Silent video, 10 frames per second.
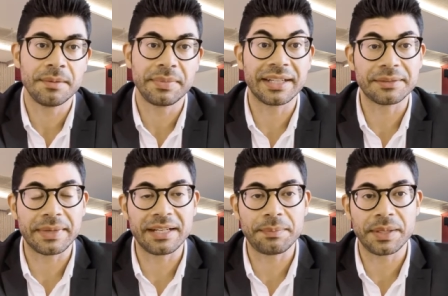because
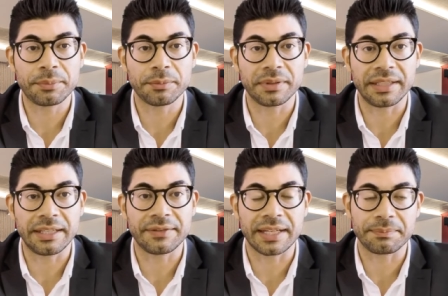many people
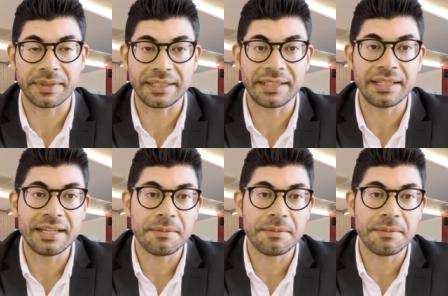believe that many